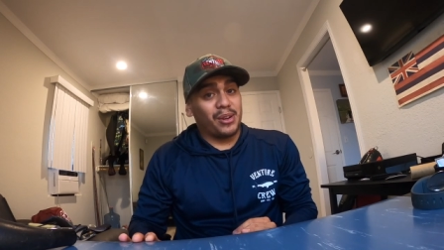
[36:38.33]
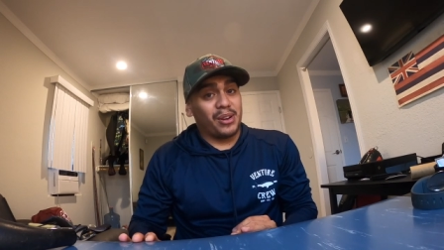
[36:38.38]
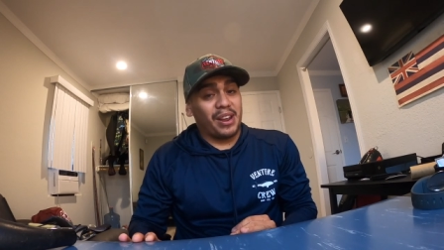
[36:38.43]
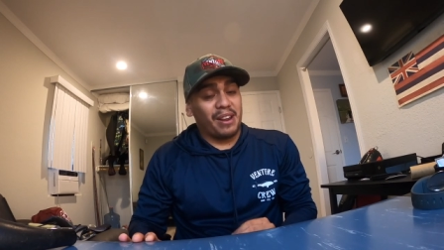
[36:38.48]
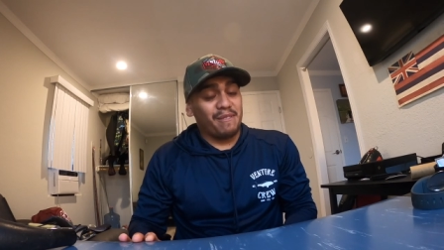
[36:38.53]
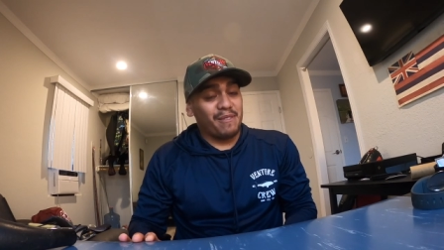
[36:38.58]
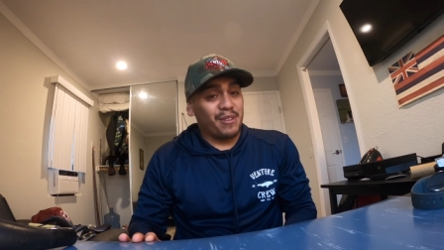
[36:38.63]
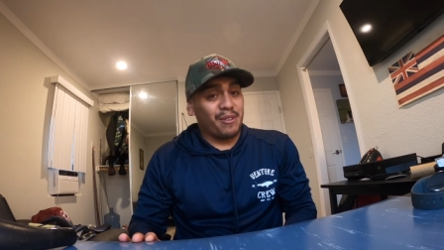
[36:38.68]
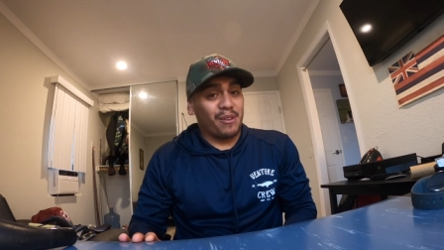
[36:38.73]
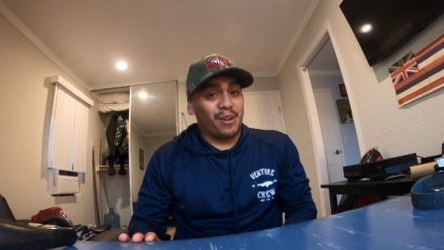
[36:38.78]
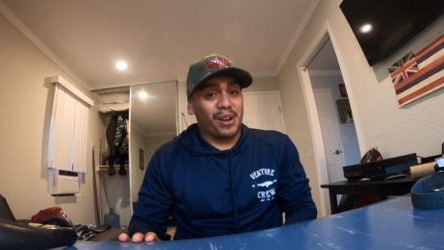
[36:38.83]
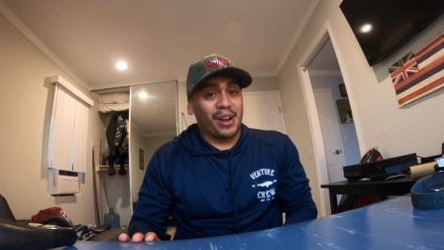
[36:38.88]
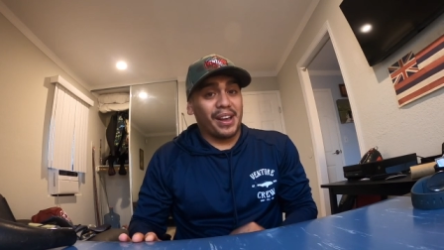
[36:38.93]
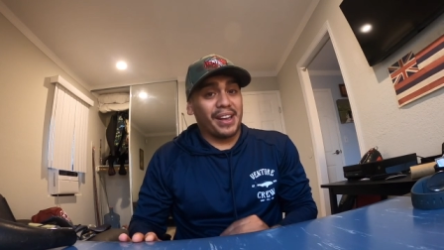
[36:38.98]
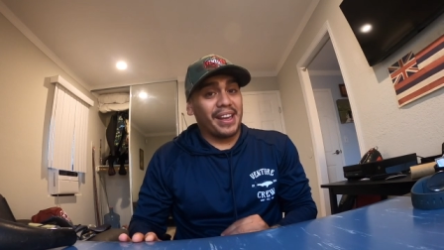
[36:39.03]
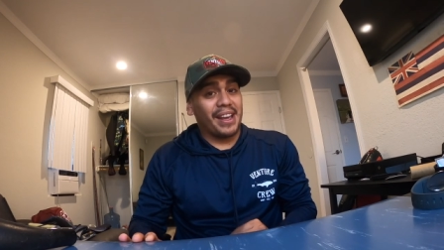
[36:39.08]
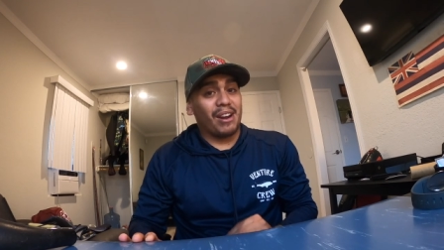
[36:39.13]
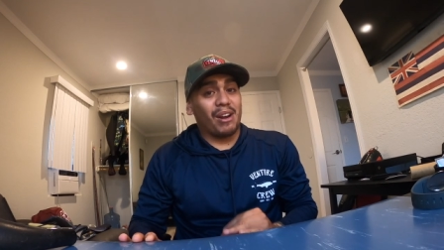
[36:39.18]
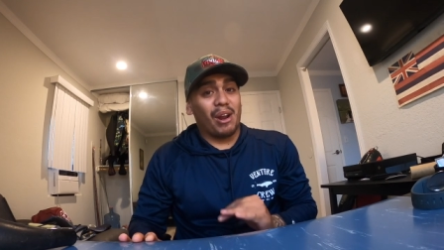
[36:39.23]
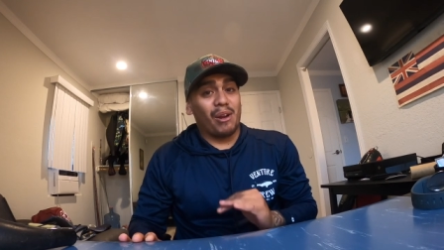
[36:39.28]
don't get me wrong.
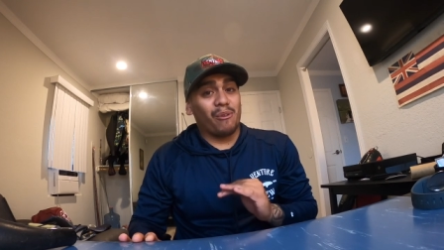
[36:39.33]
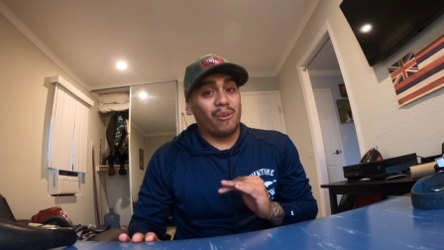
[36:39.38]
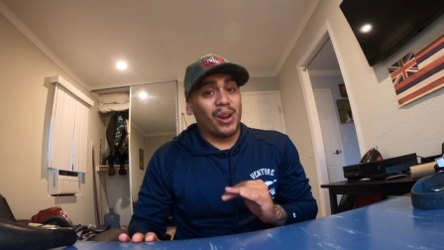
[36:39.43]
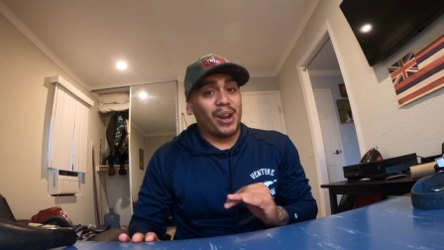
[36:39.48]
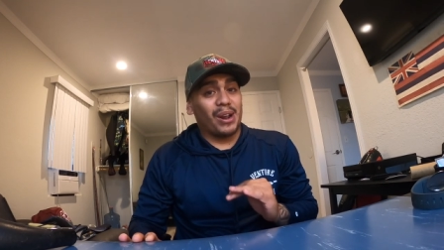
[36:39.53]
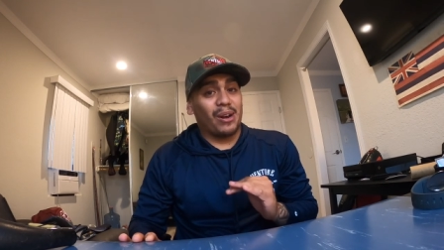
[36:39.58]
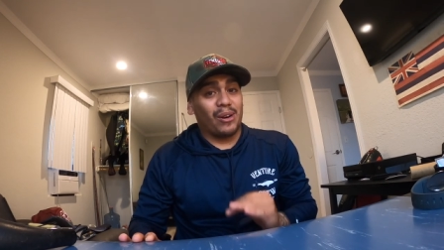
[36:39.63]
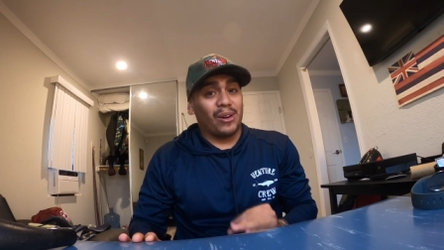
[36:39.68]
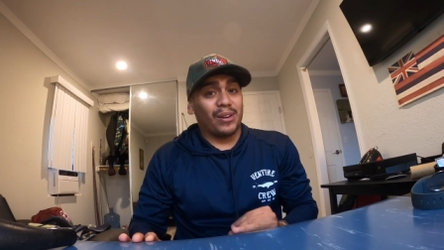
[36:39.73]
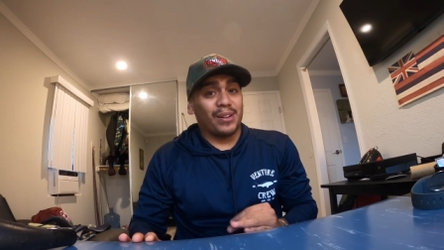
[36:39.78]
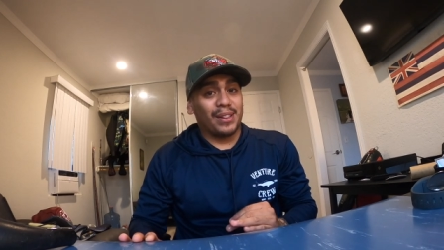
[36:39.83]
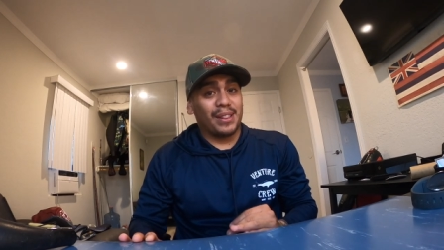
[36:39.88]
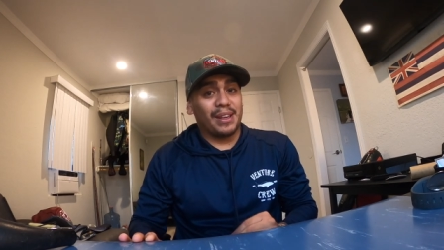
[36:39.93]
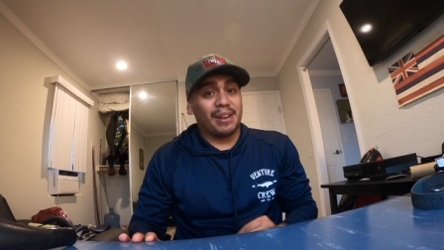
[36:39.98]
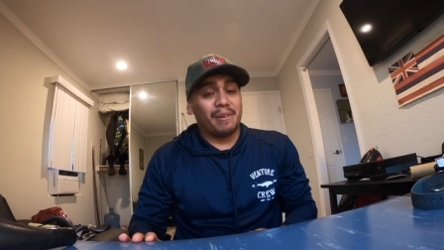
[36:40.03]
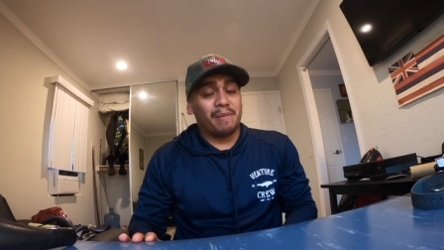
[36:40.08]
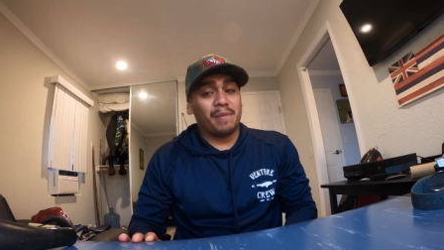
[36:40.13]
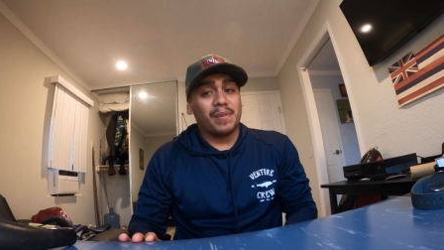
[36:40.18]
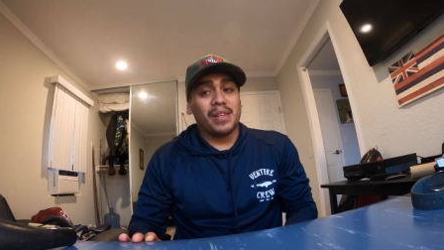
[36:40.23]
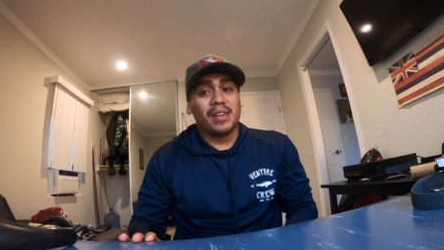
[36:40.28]
Again, I read all of
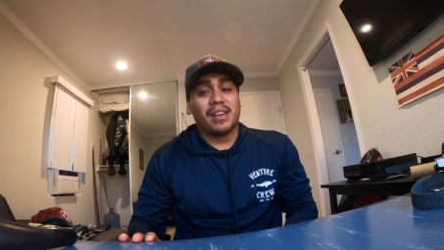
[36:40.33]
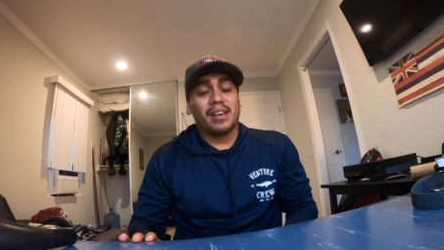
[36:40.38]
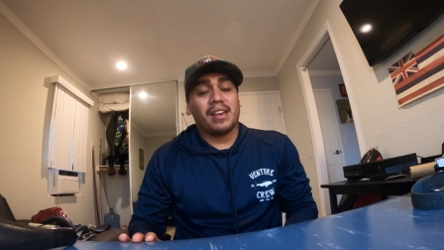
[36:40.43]
them